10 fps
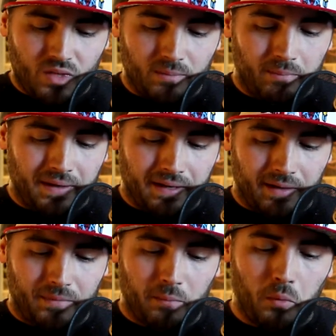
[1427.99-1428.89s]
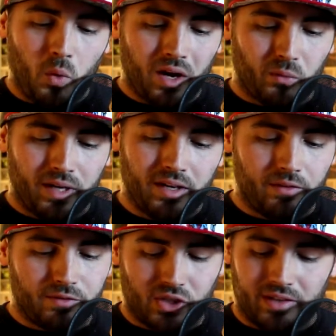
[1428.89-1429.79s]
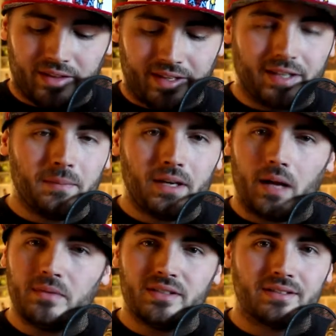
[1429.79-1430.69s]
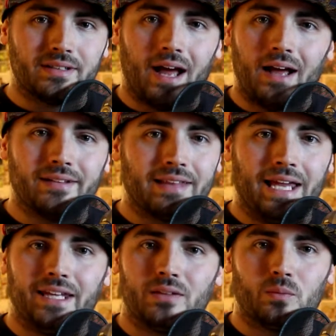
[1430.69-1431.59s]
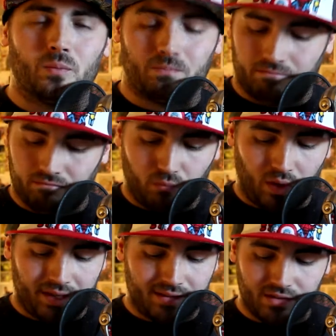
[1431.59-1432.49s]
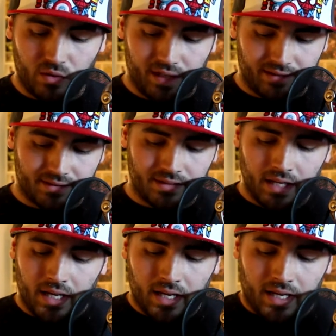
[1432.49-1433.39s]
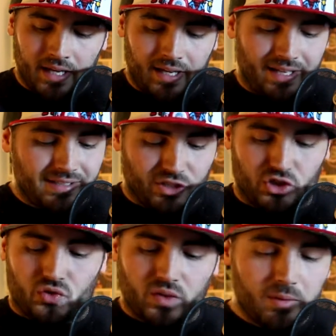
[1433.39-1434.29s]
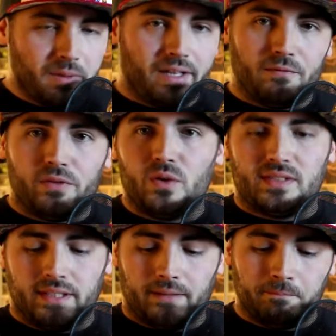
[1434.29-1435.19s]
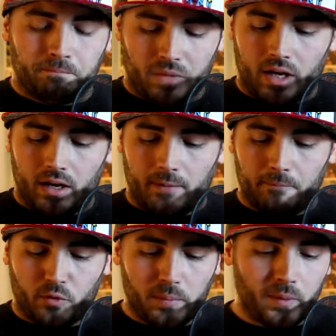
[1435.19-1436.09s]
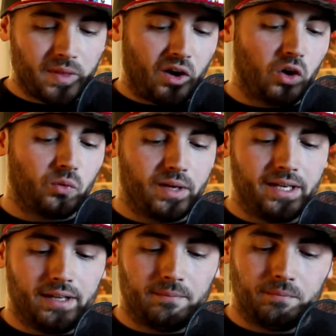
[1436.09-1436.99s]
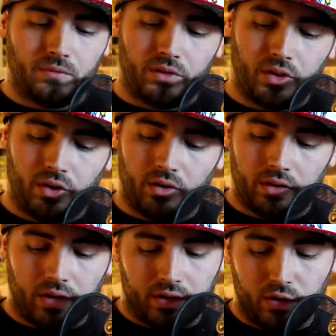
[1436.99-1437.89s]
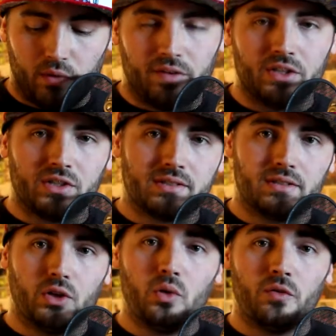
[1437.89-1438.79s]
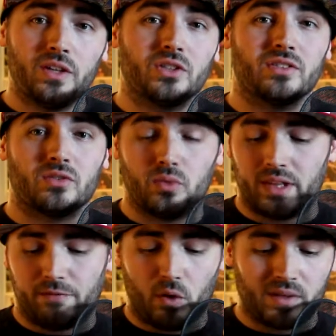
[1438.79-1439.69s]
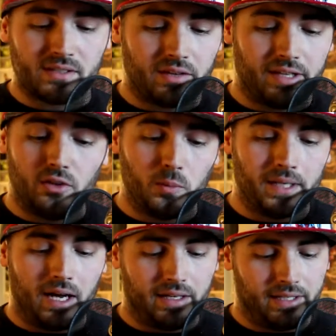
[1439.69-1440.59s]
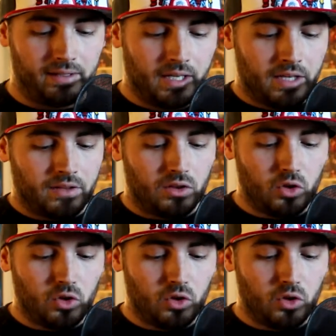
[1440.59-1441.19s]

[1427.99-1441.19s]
But the more I read of Jonathan Hickman, I'm just not liking what he's doing. He's extremely confusing. For people that aren't reading the New Avengers, the New Avengers is really focused on the Illuminati. The